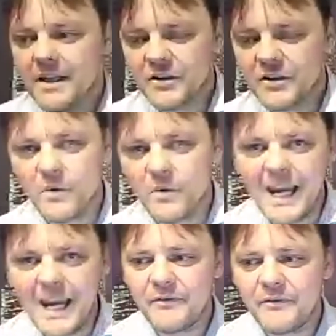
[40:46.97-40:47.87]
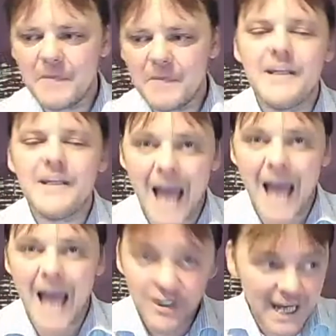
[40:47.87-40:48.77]
So if the media
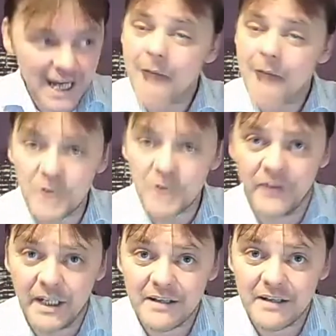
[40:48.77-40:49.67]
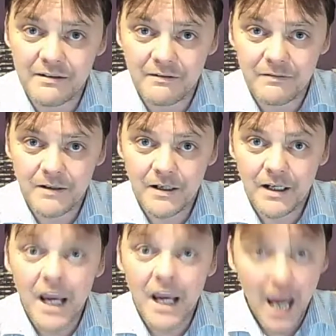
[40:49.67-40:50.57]
actually hammered on this,
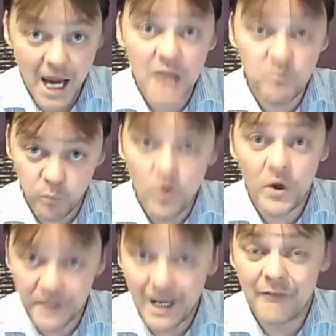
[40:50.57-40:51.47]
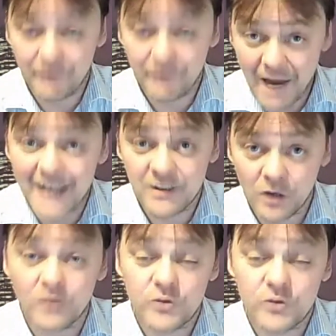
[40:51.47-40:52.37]
it would affect
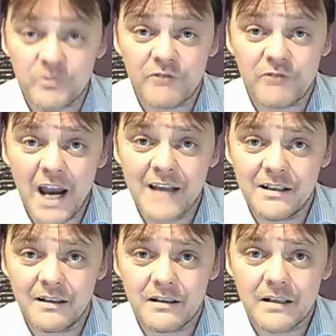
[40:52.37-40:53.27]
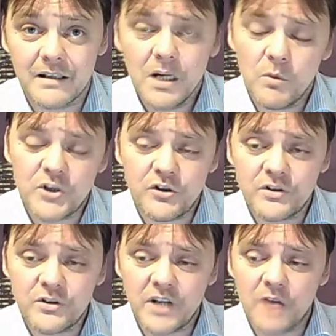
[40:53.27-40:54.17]
Donald Trump's ratings, which just
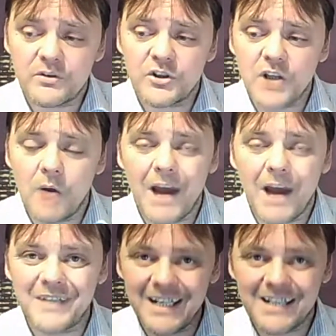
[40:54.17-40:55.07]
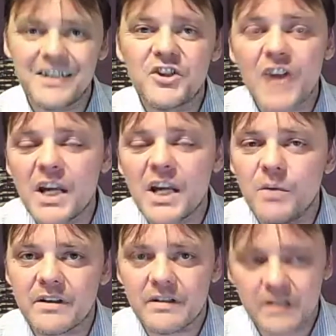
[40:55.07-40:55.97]
goes to show how disingenuous
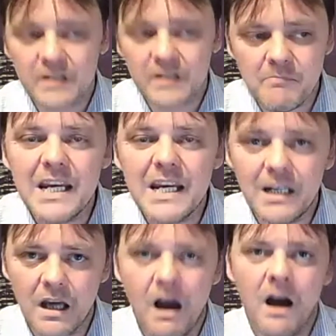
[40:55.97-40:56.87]
the media are